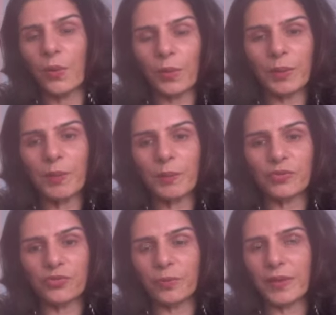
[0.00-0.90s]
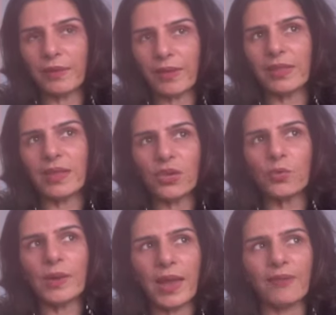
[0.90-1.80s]
way people should behave, I think
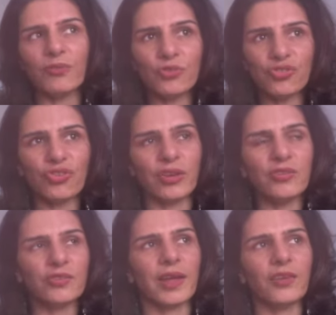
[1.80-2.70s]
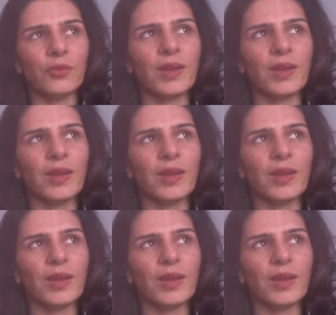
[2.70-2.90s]
you will have to change that.